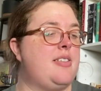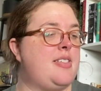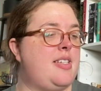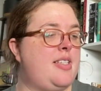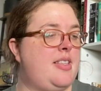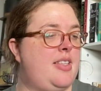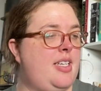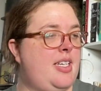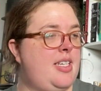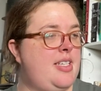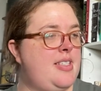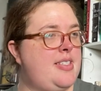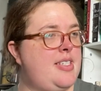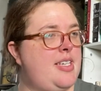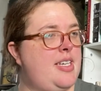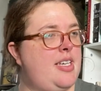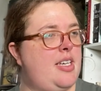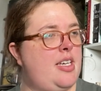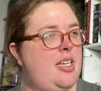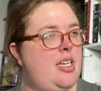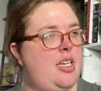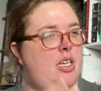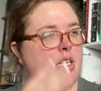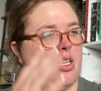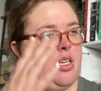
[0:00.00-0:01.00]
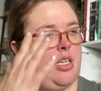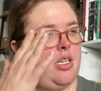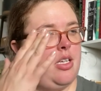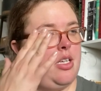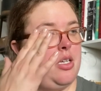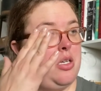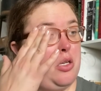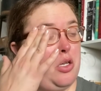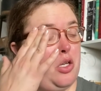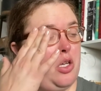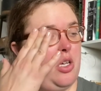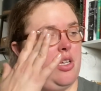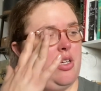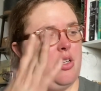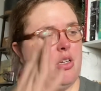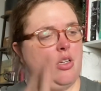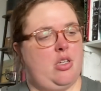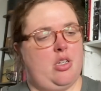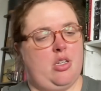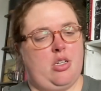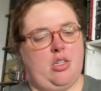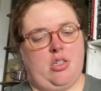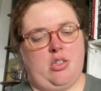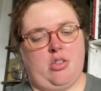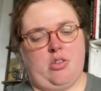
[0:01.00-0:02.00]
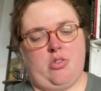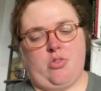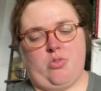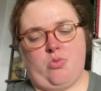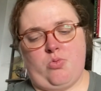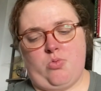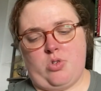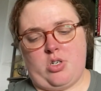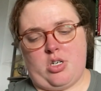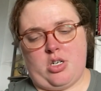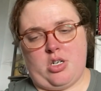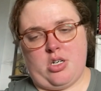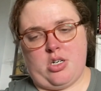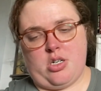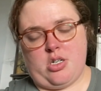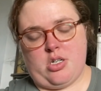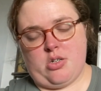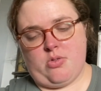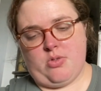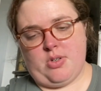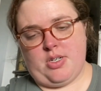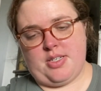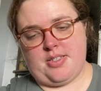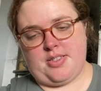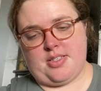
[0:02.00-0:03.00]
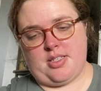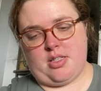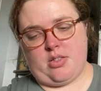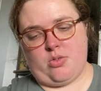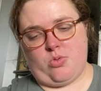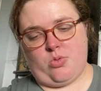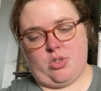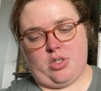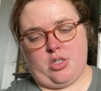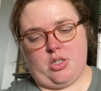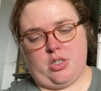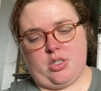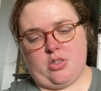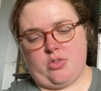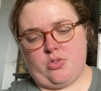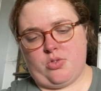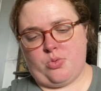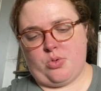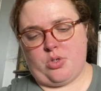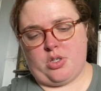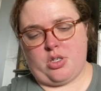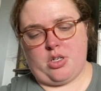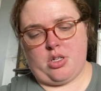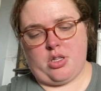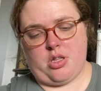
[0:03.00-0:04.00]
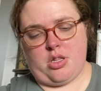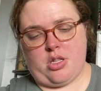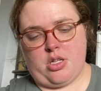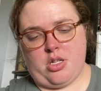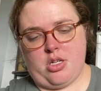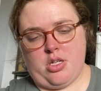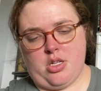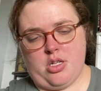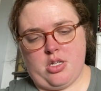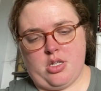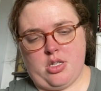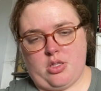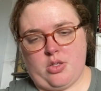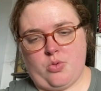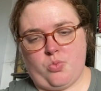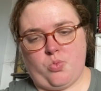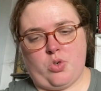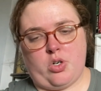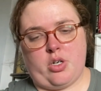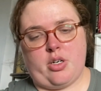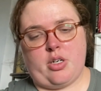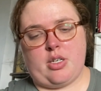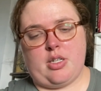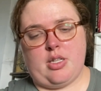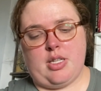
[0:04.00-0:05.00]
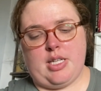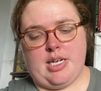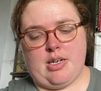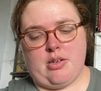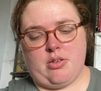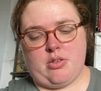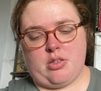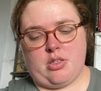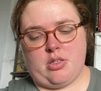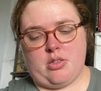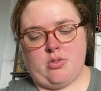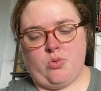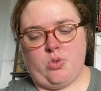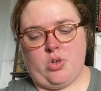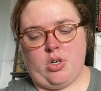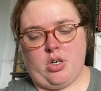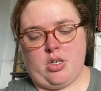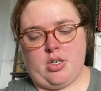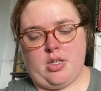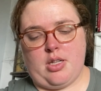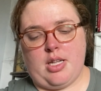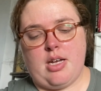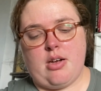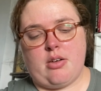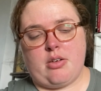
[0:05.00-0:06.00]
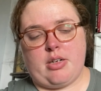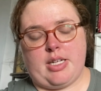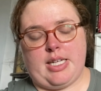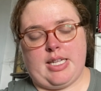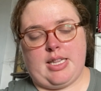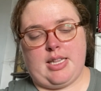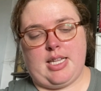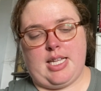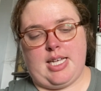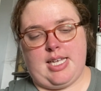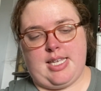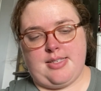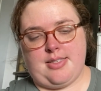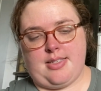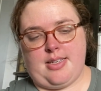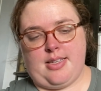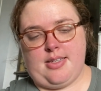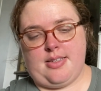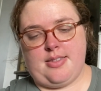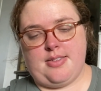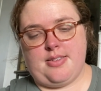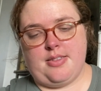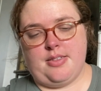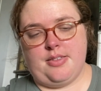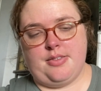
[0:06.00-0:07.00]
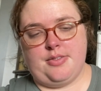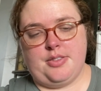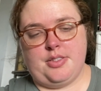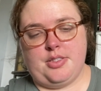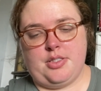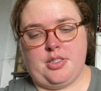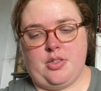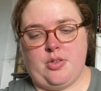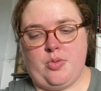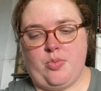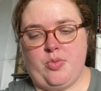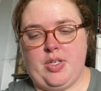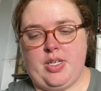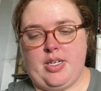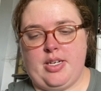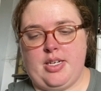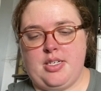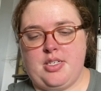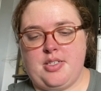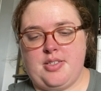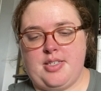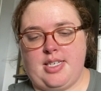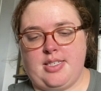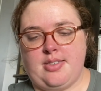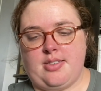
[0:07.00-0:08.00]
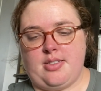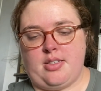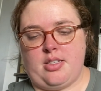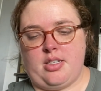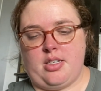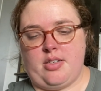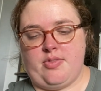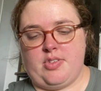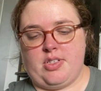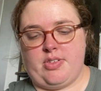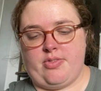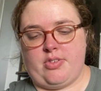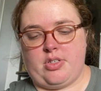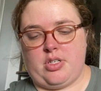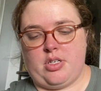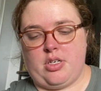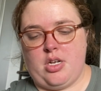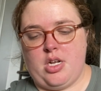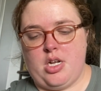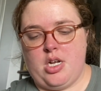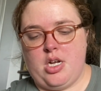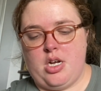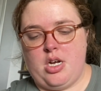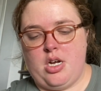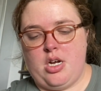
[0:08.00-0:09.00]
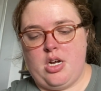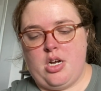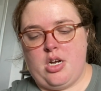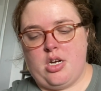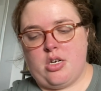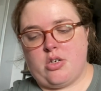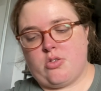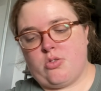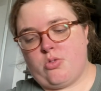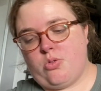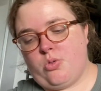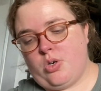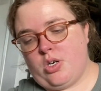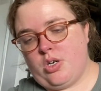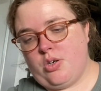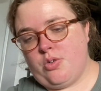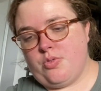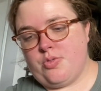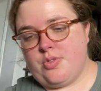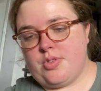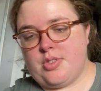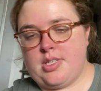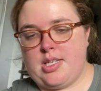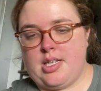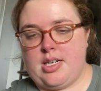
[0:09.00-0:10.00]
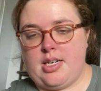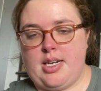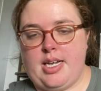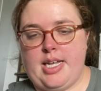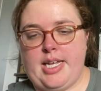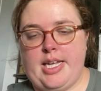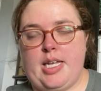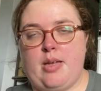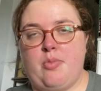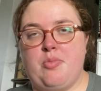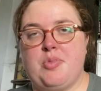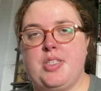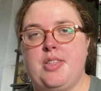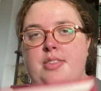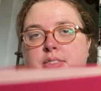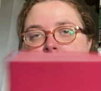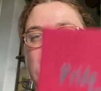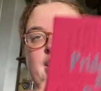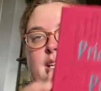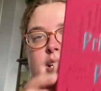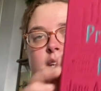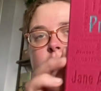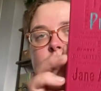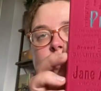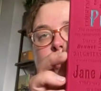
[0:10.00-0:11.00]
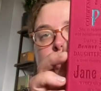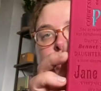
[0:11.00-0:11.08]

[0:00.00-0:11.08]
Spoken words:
I think it's a what is it? The Word Cloud Classics. So yeah, it just has a lot of different quotes and names and things